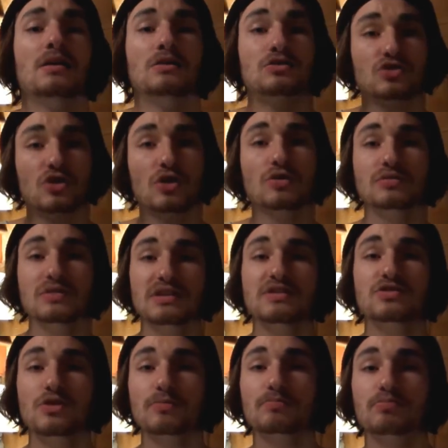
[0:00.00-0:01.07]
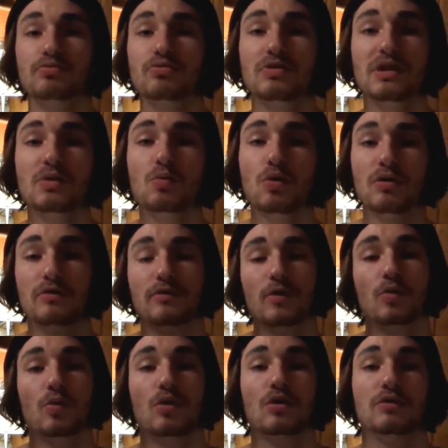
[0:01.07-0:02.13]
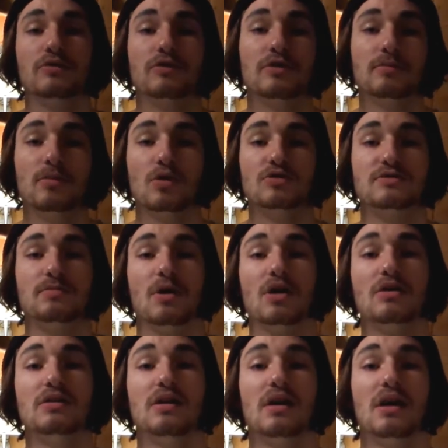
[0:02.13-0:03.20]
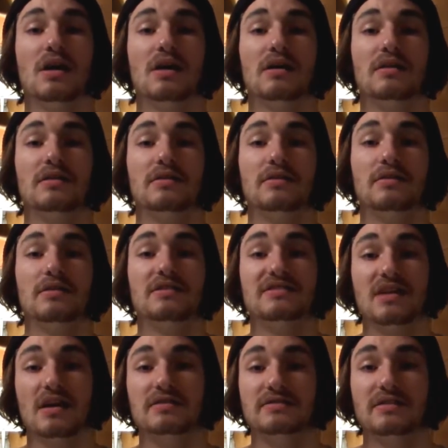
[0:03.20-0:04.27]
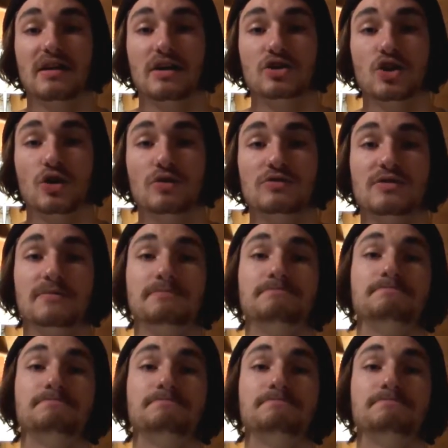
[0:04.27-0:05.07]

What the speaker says: So these are pretty word for word for the most part, the signs that I chose.